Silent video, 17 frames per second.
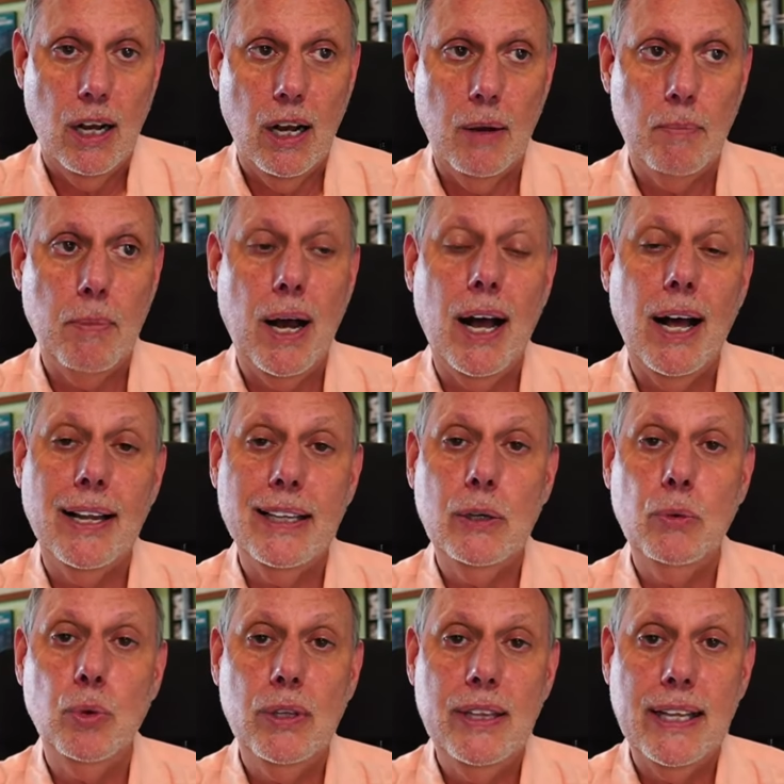um,
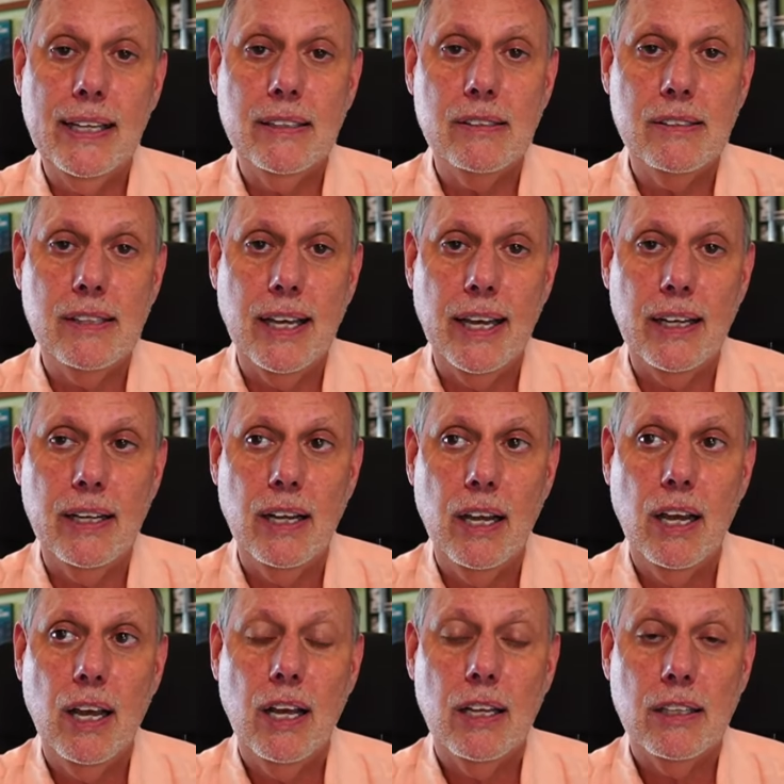Hollywood then
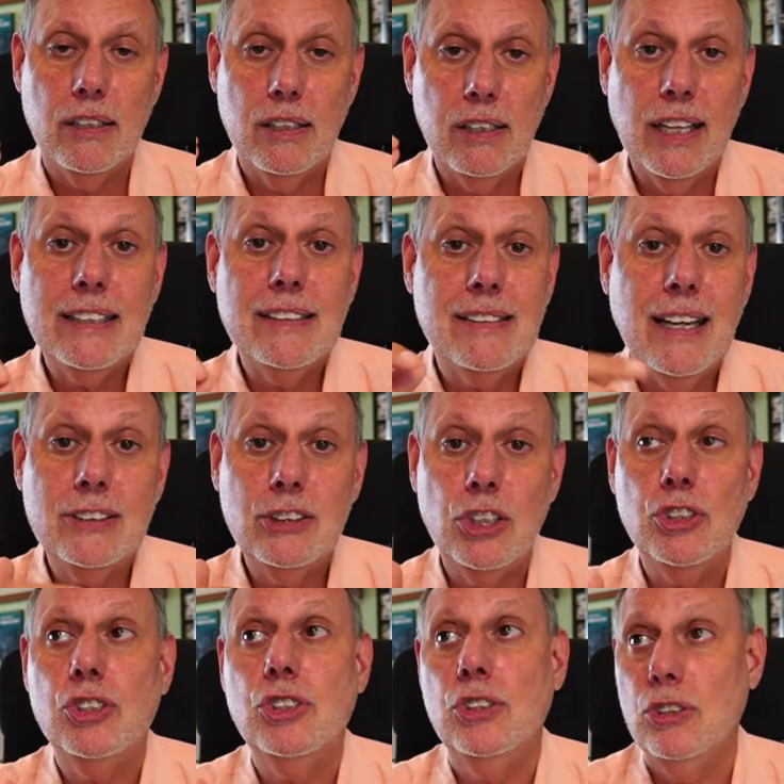said, "Let's not
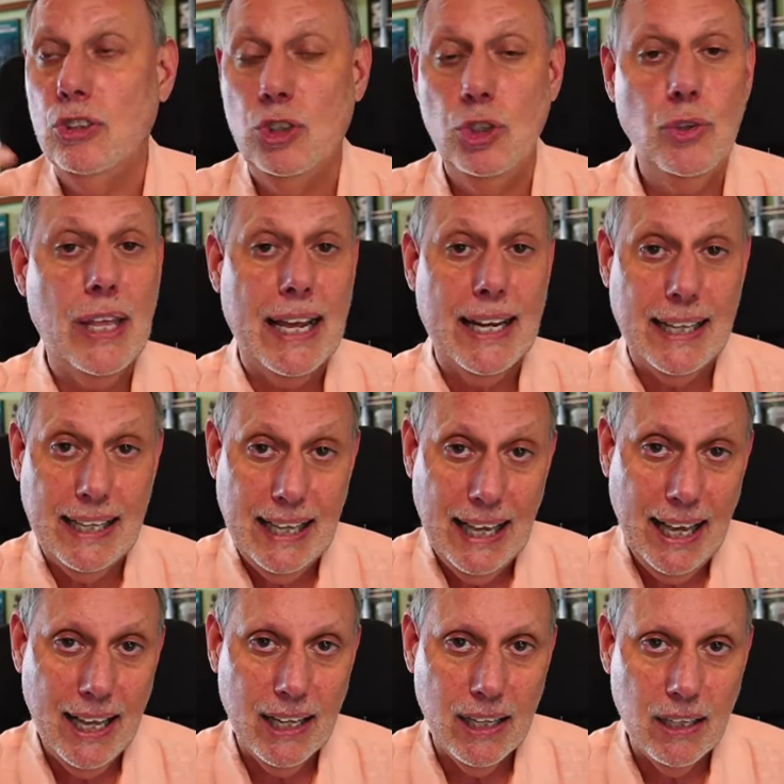just do that
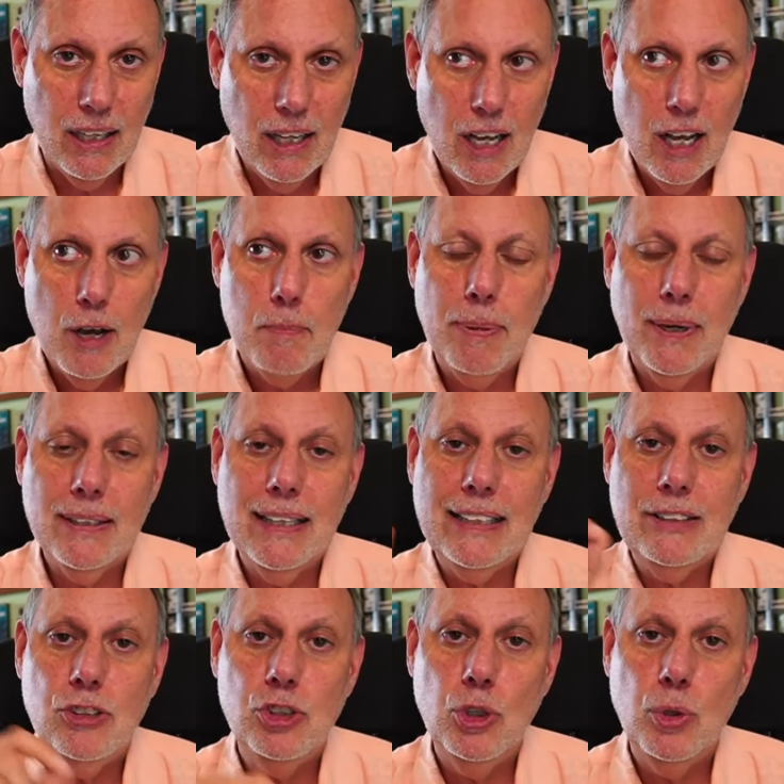again, but
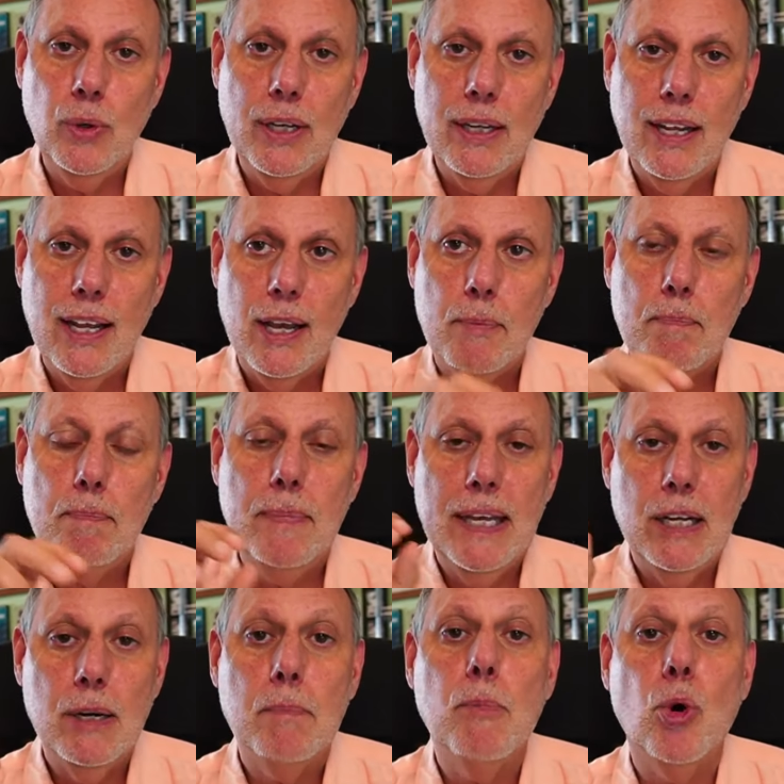let's do it
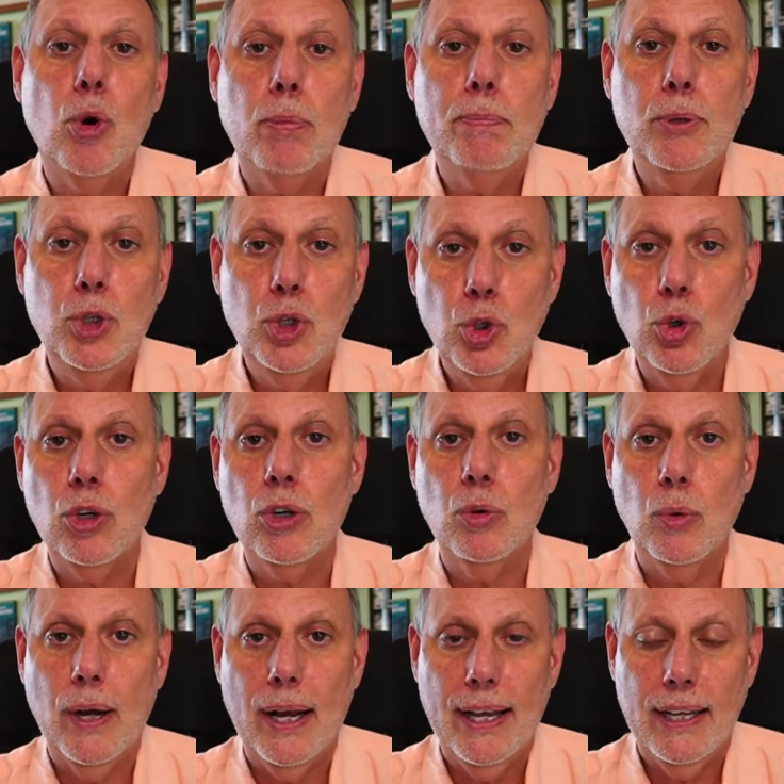in a more
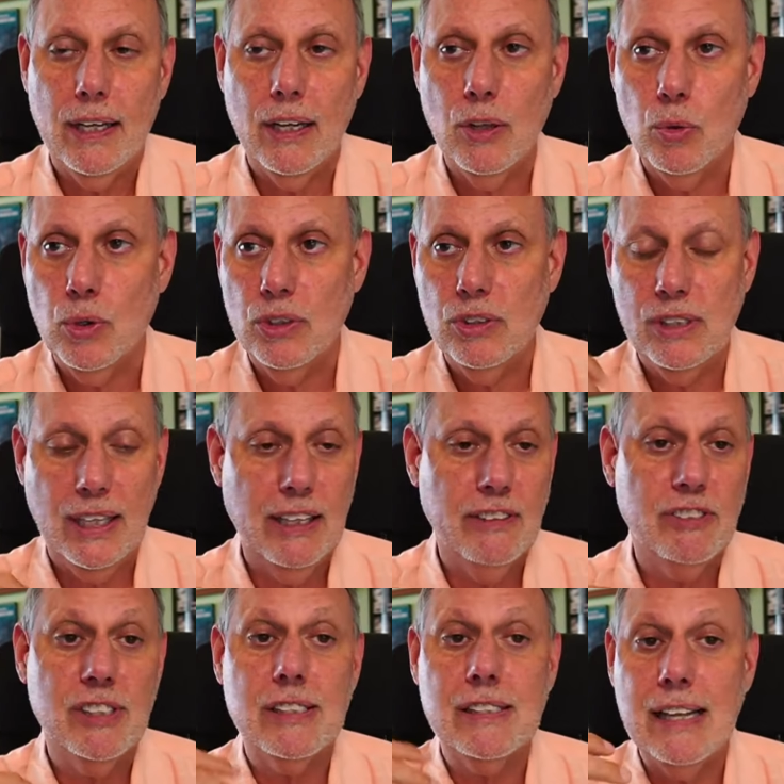pure way." In other words,
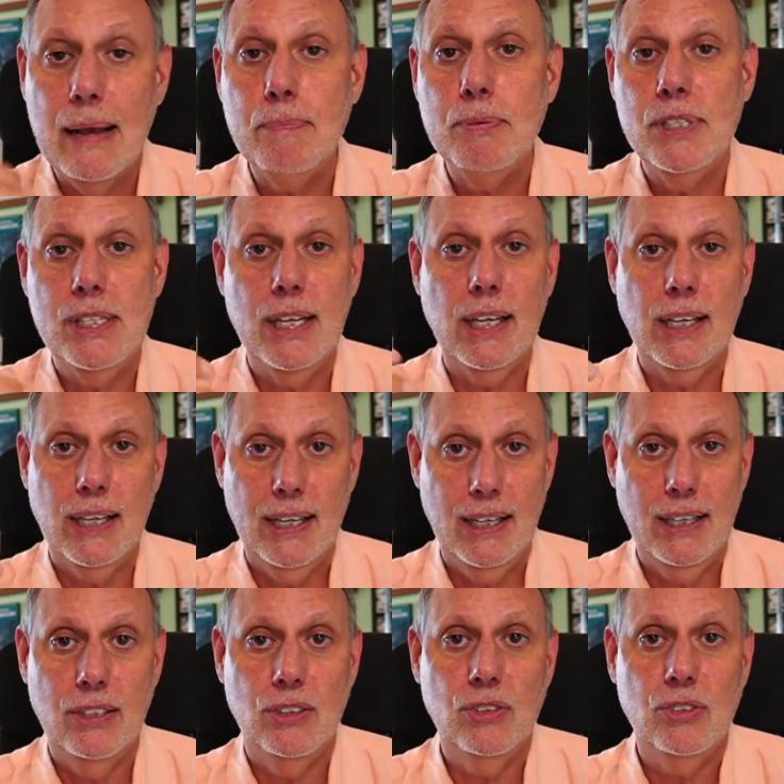if
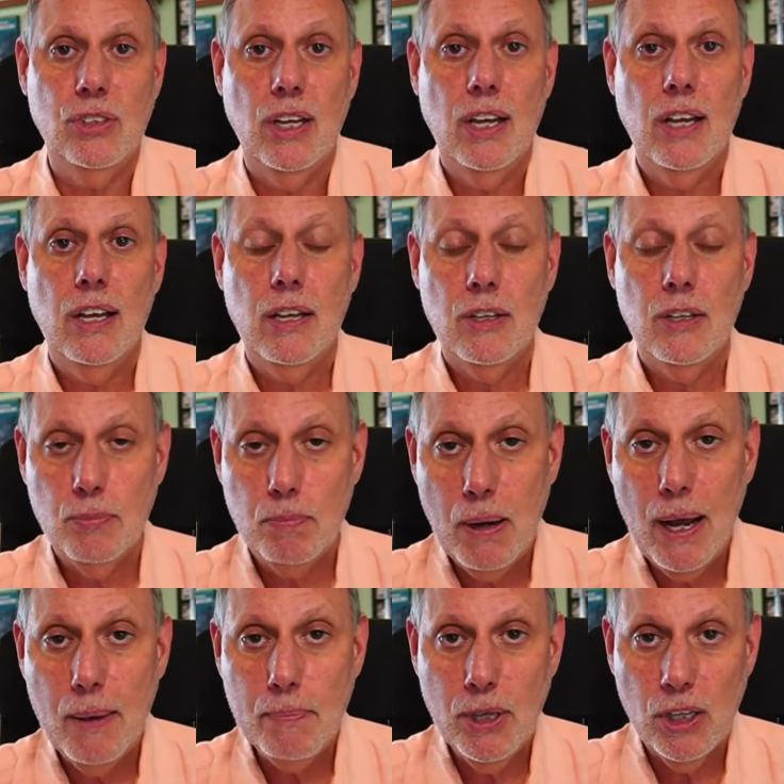slapstick is
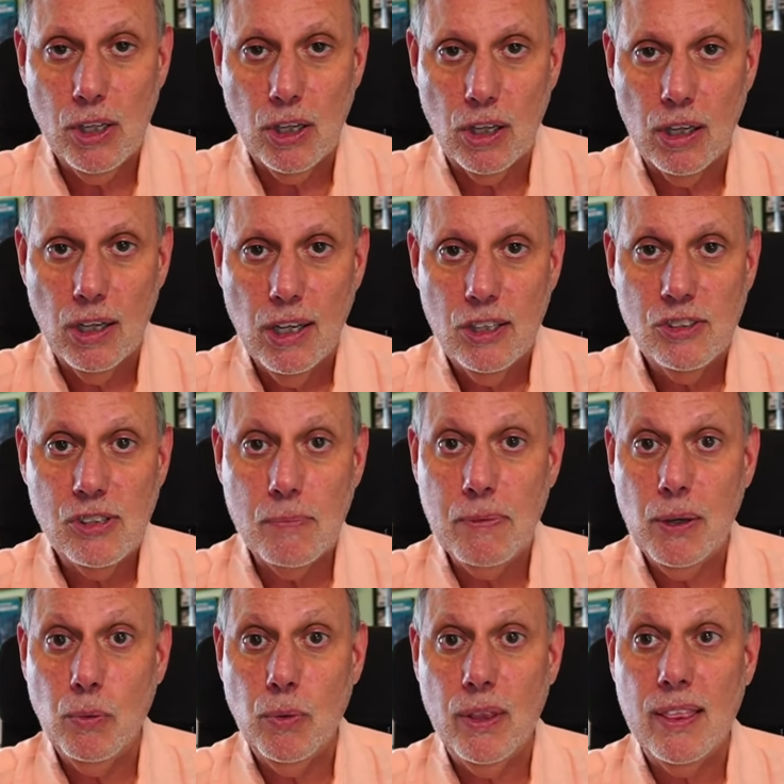popular,
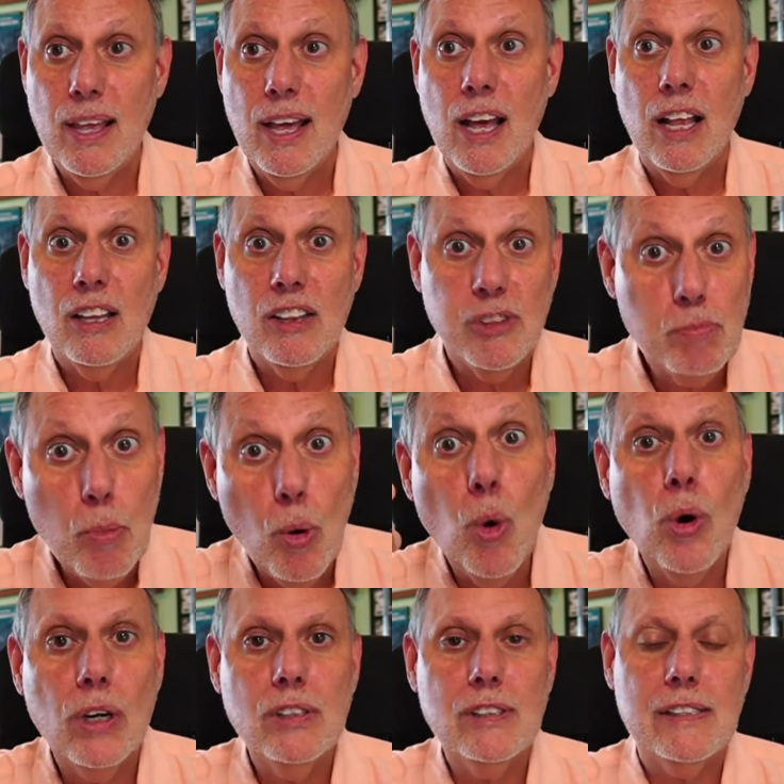something with
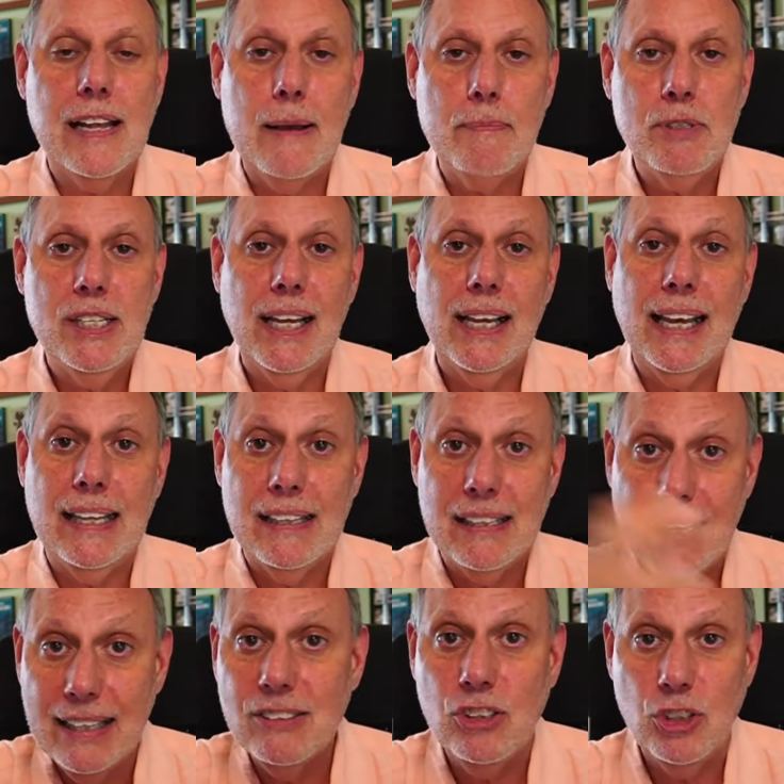more slapstick
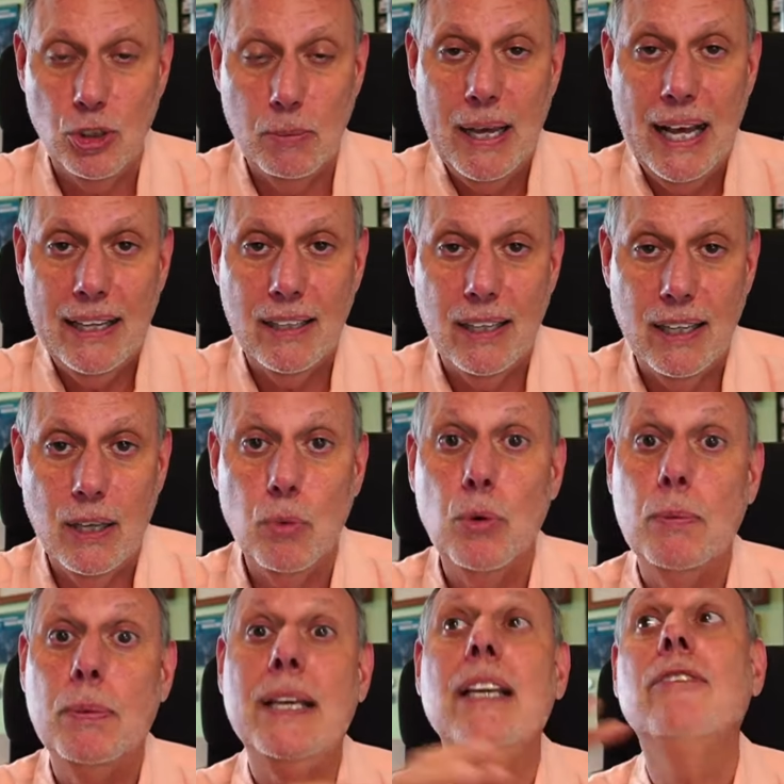and less
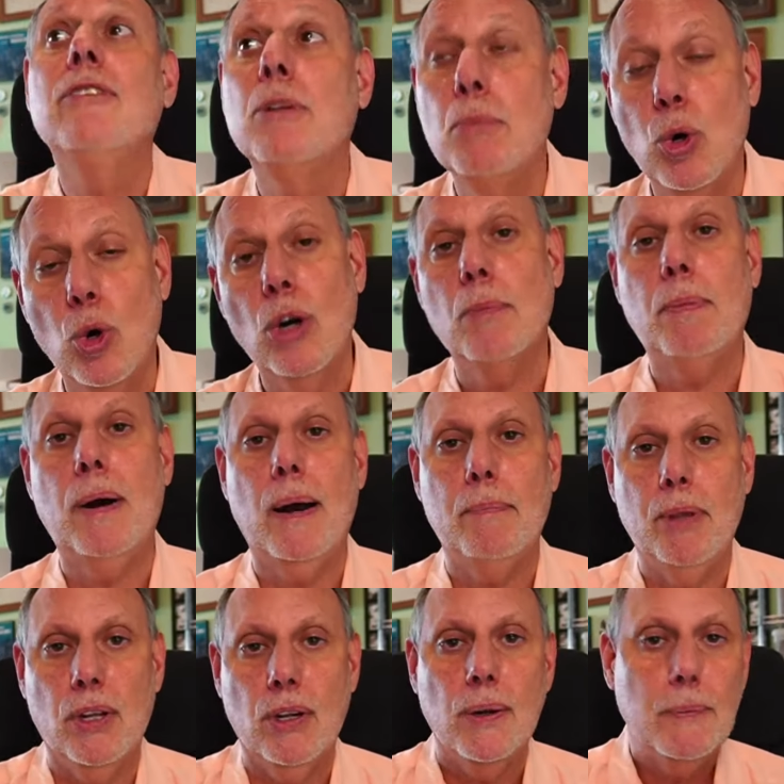humanity would be even more
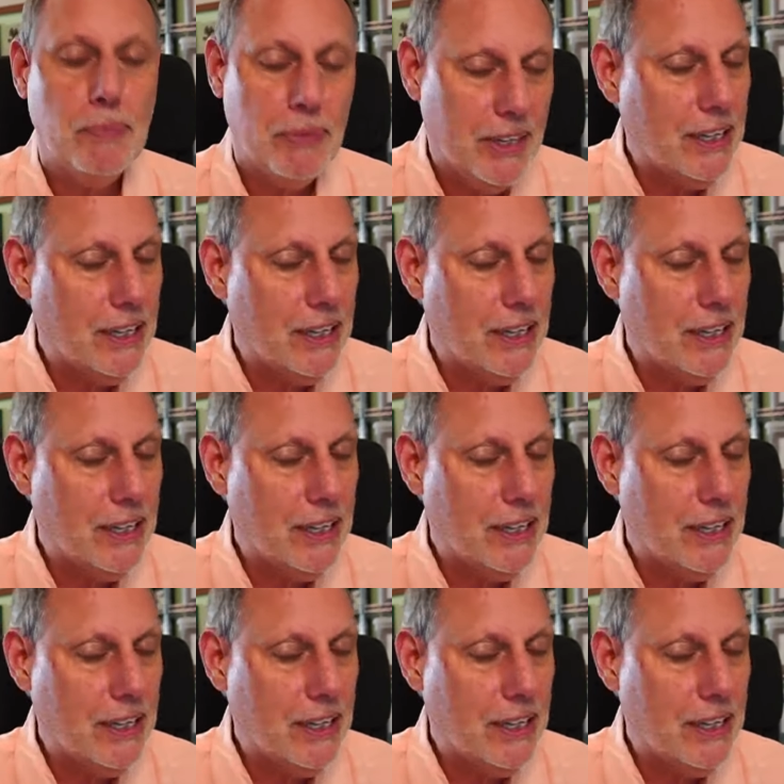popular.